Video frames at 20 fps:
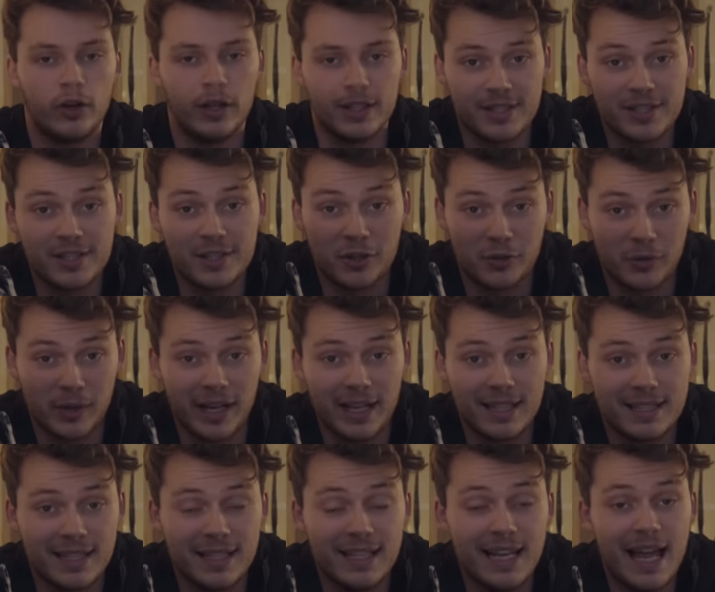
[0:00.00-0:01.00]
Chris has
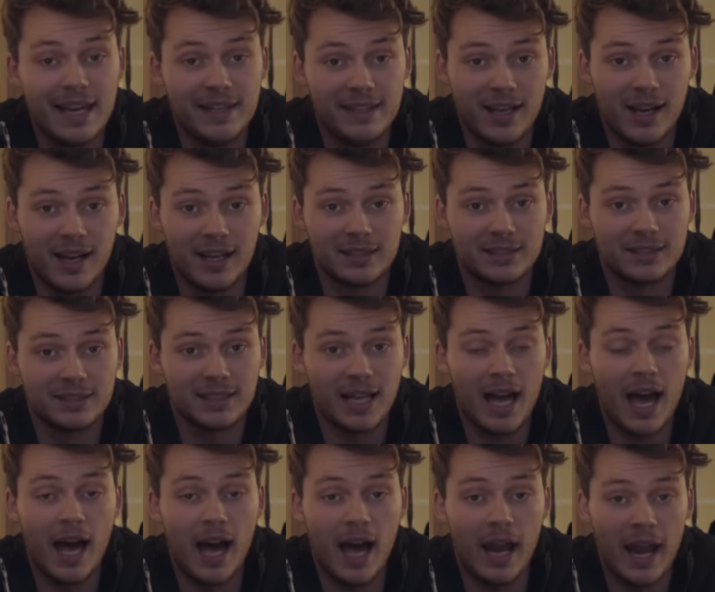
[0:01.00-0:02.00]
agreed to lend us
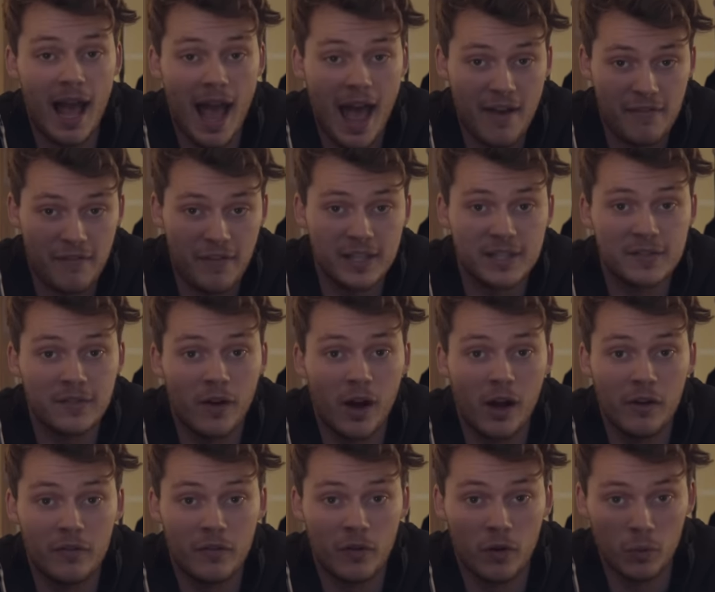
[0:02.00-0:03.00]
an
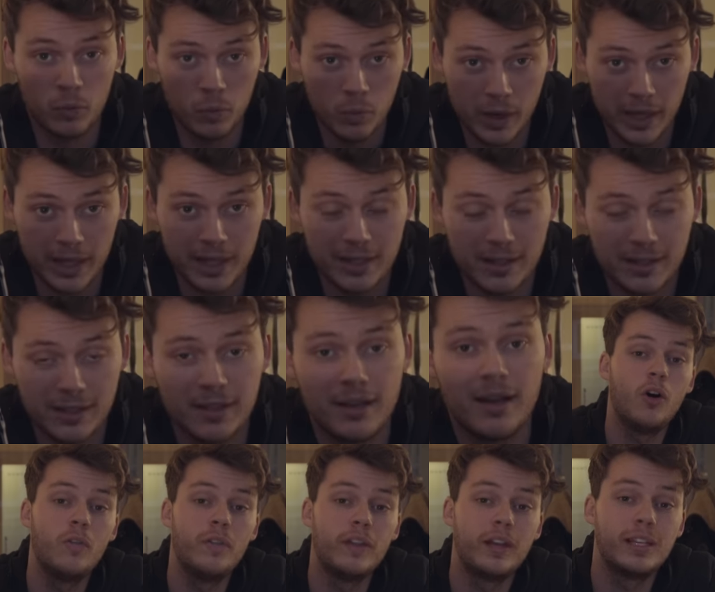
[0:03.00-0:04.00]
FS5 for a week
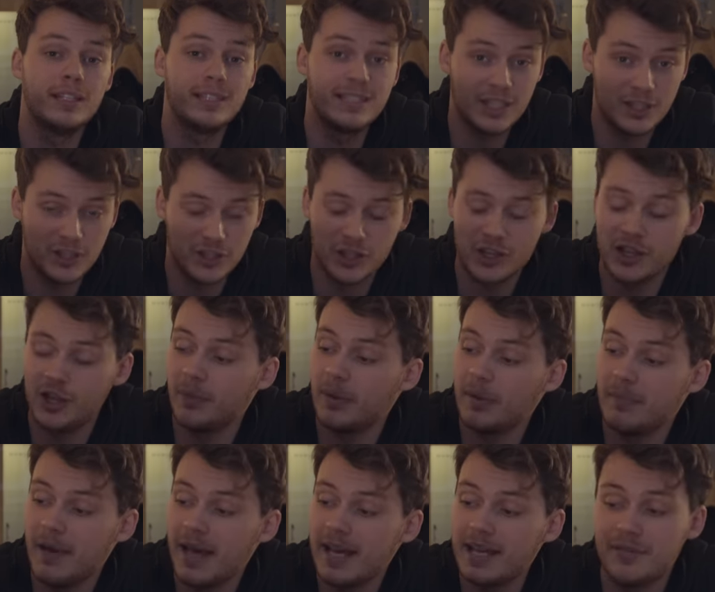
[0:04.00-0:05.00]
on the condition that
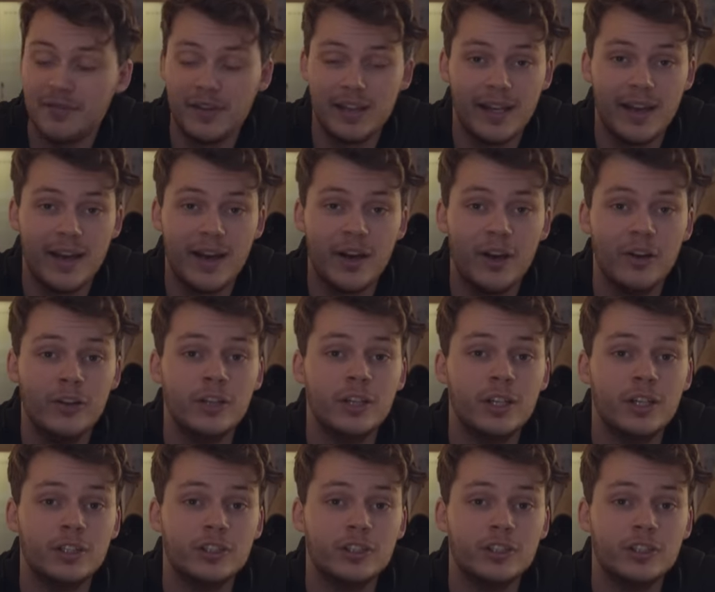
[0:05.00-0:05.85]
we make a video